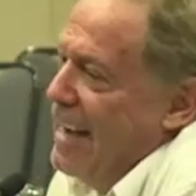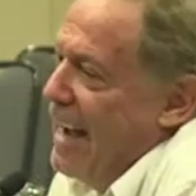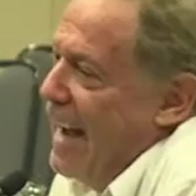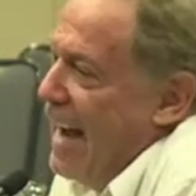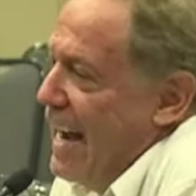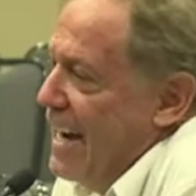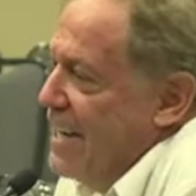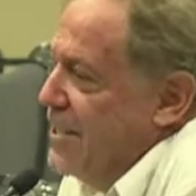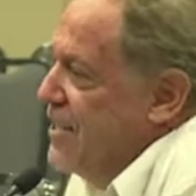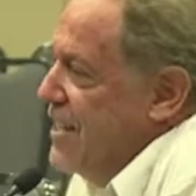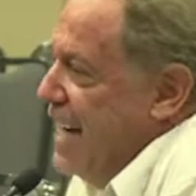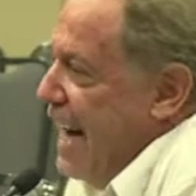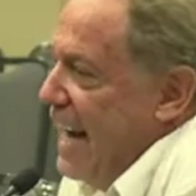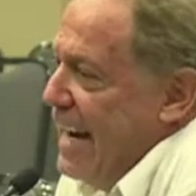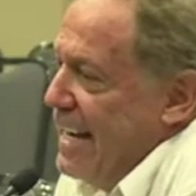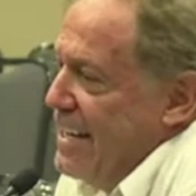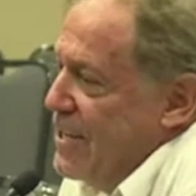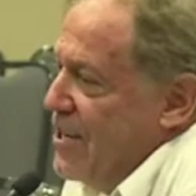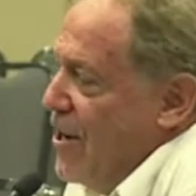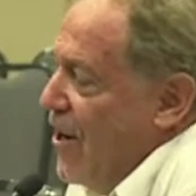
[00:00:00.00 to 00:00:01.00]
aged
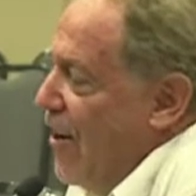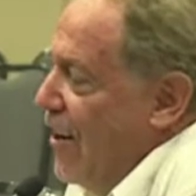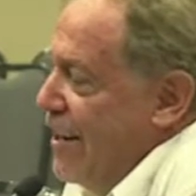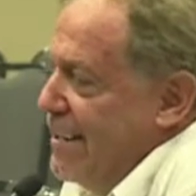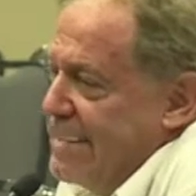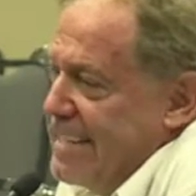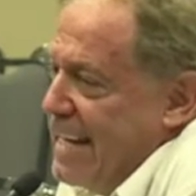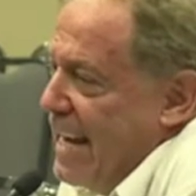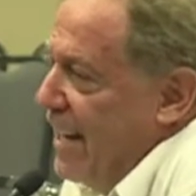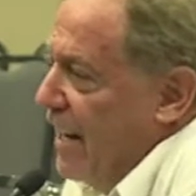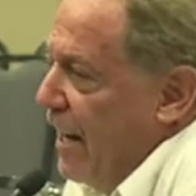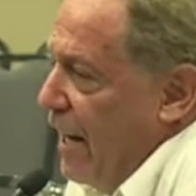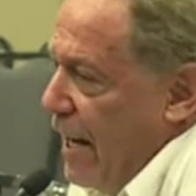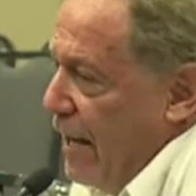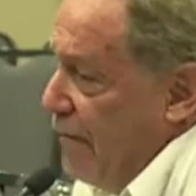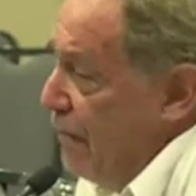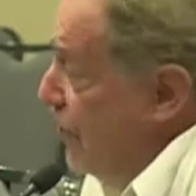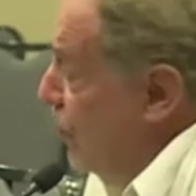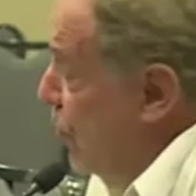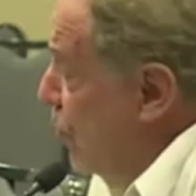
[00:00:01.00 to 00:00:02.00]
8, 9, 10,
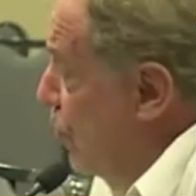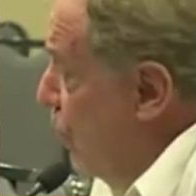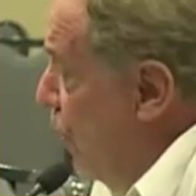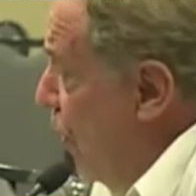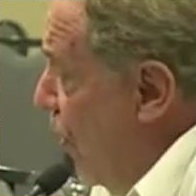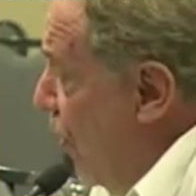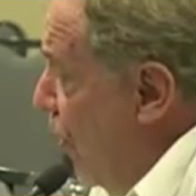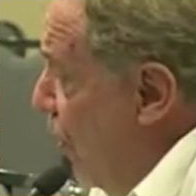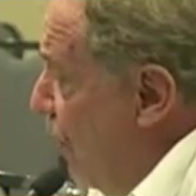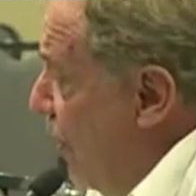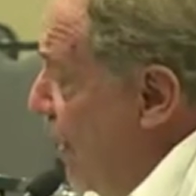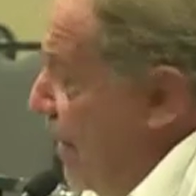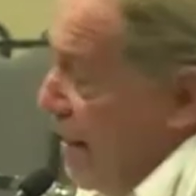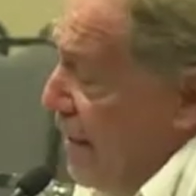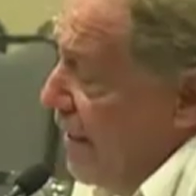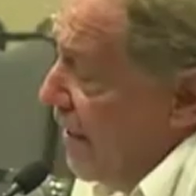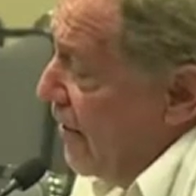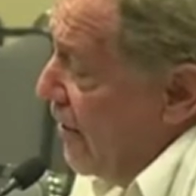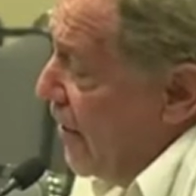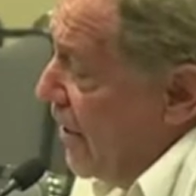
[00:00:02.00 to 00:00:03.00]
11 or 12.
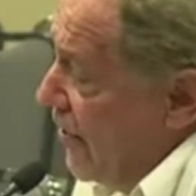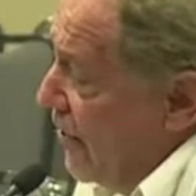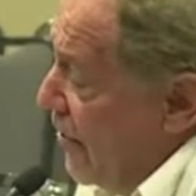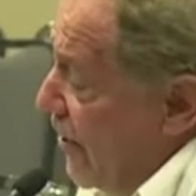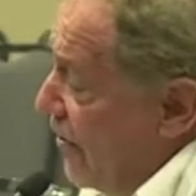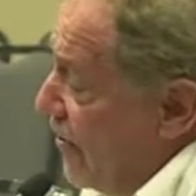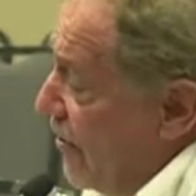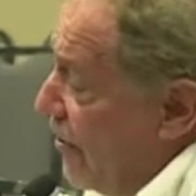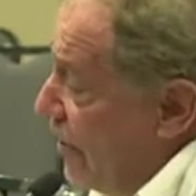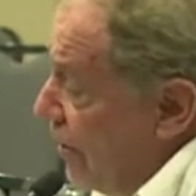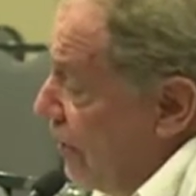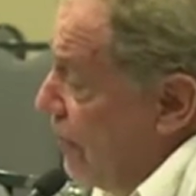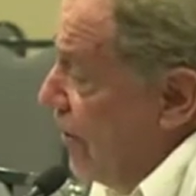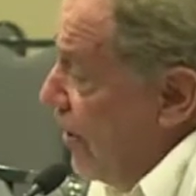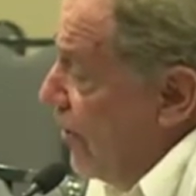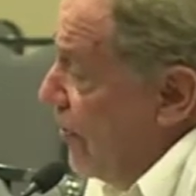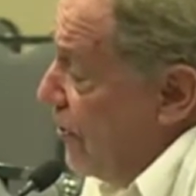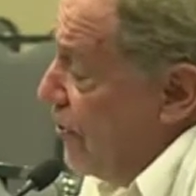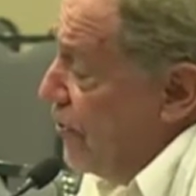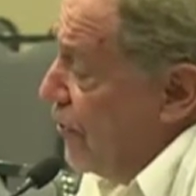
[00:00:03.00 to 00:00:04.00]
These
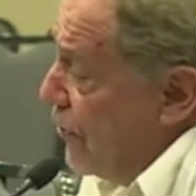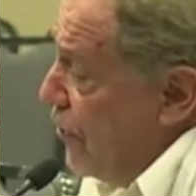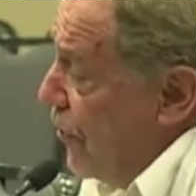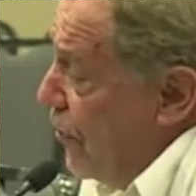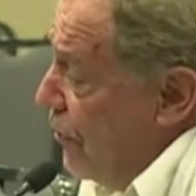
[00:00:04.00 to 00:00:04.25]
Indigenous